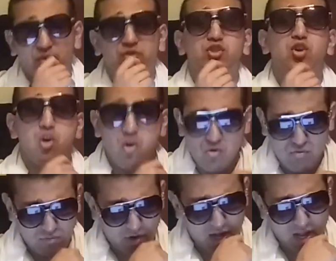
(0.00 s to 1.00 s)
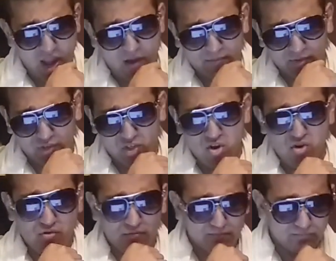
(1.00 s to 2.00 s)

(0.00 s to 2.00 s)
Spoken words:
you too, I love you too.